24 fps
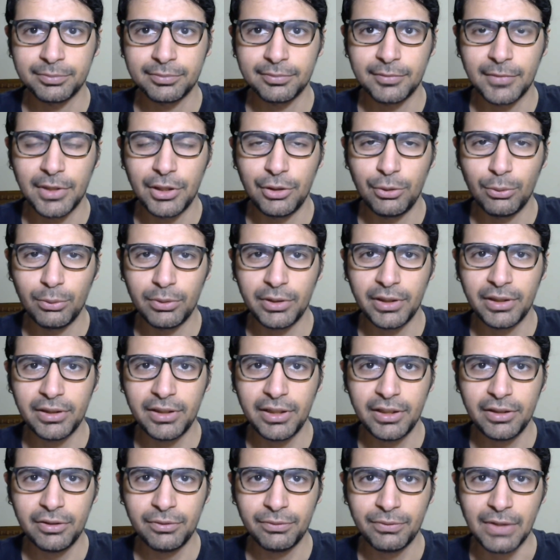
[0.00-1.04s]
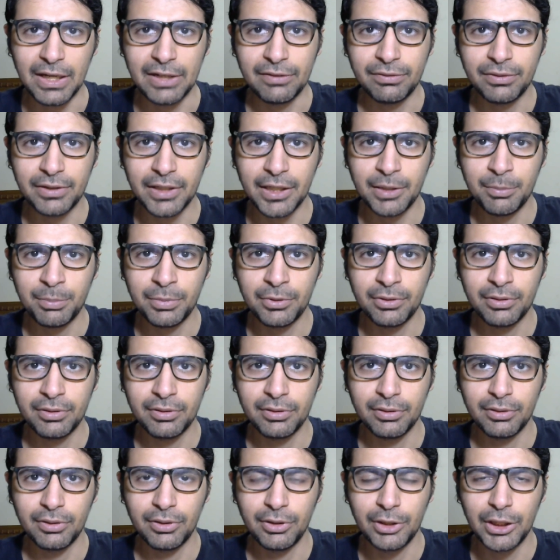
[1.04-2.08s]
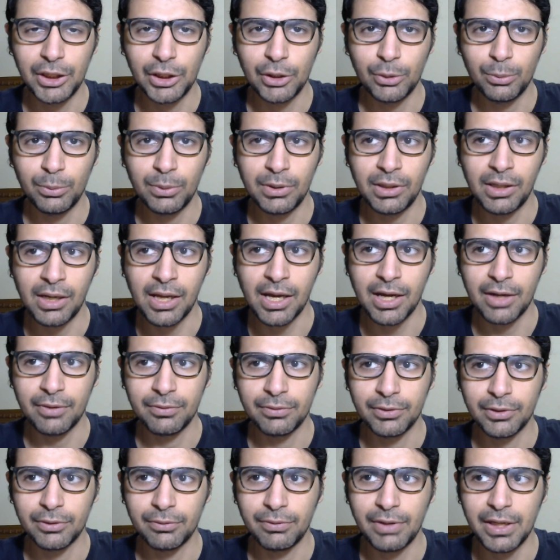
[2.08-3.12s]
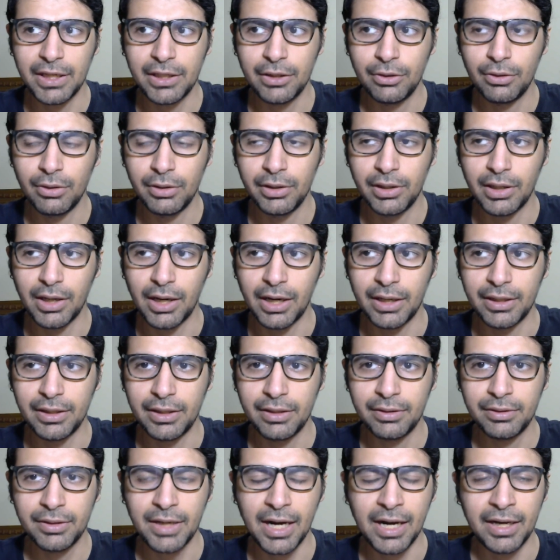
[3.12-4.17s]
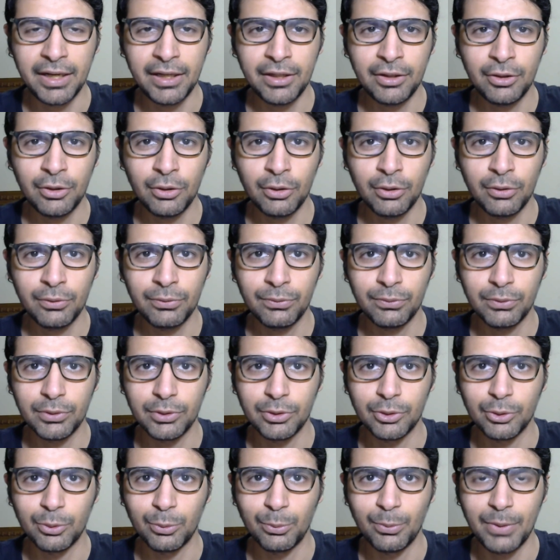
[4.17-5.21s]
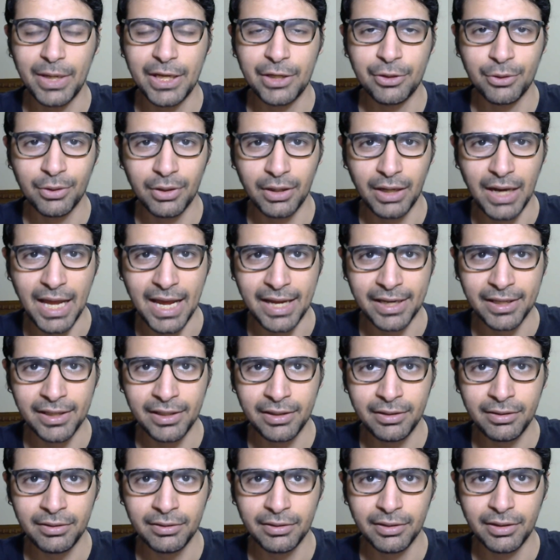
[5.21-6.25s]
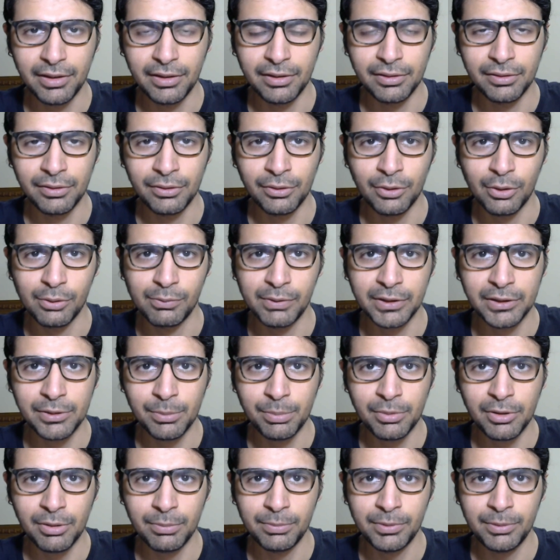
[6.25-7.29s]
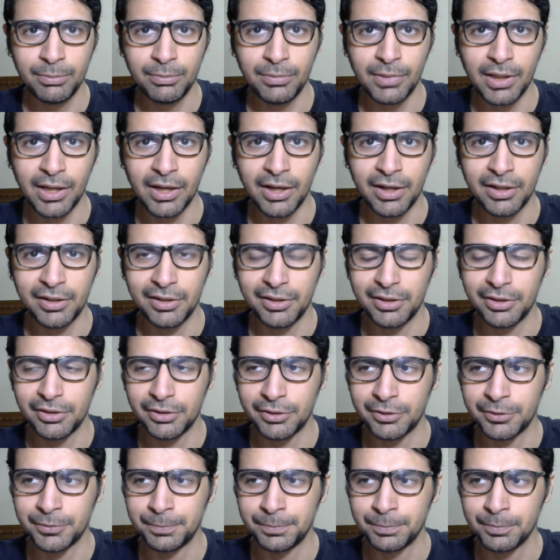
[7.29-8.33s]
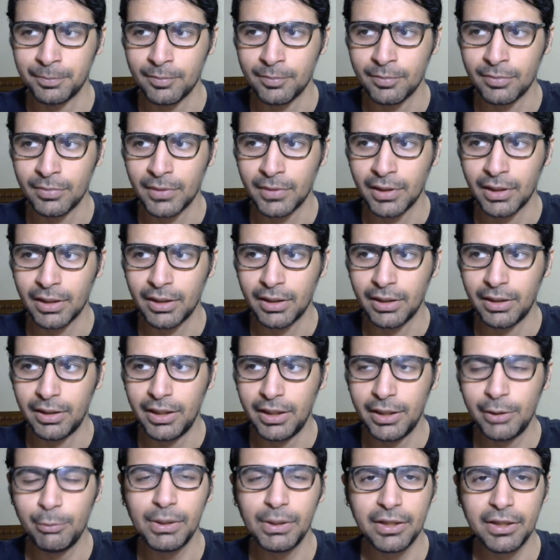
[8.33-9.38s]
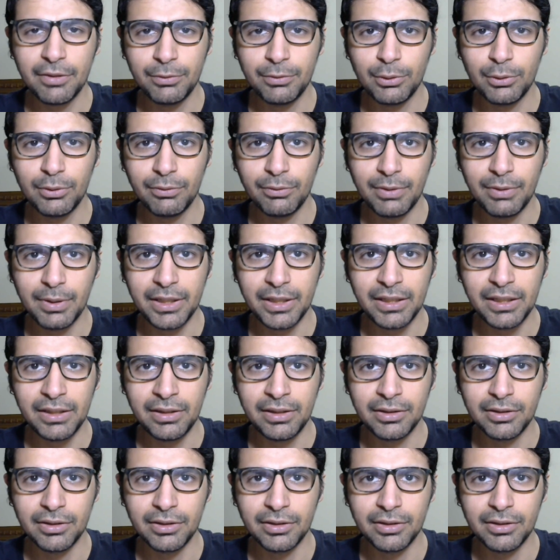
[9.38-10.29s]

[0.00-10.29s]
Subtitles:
Using these 5 steps, you will have a very good understanding of where you're lacking in solving the problem, and it will give you a very